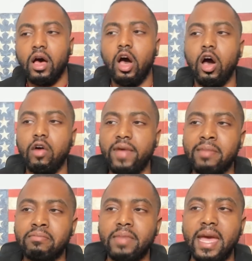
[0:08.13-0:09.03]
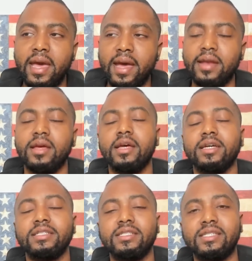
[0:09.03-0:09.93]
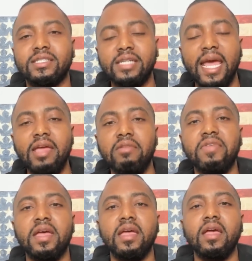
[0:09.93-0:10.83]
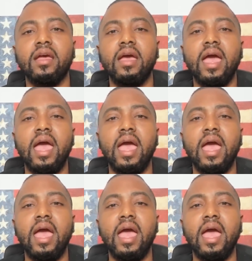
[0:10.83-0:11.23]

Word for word: of a man saving